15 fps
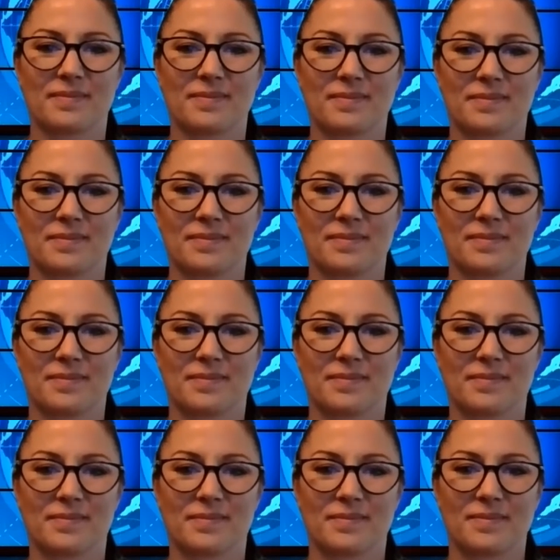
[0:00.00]

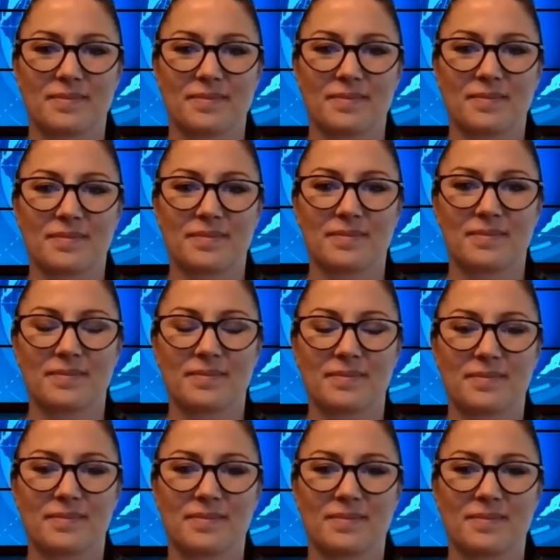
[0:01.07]

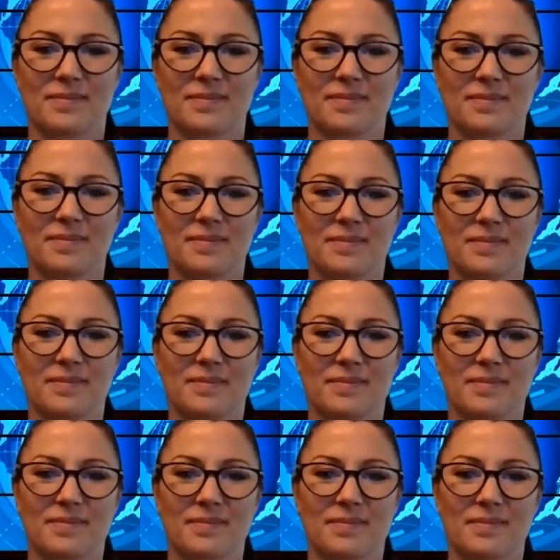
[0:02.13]

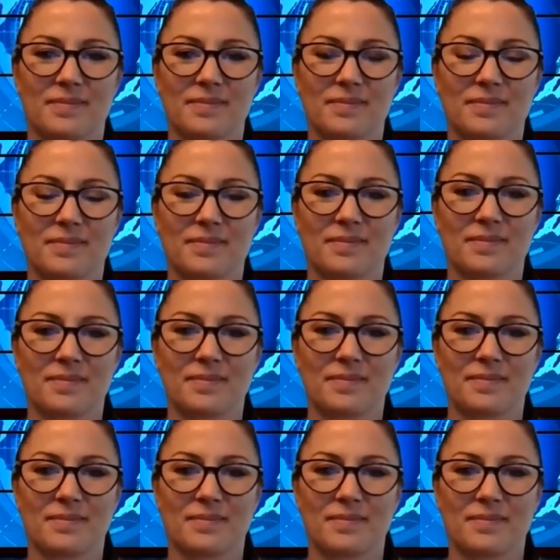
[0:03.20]

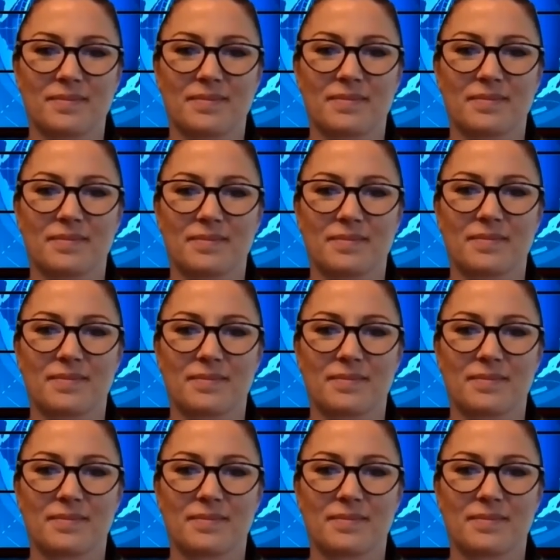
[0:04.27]
No words are spoken by the person on screen.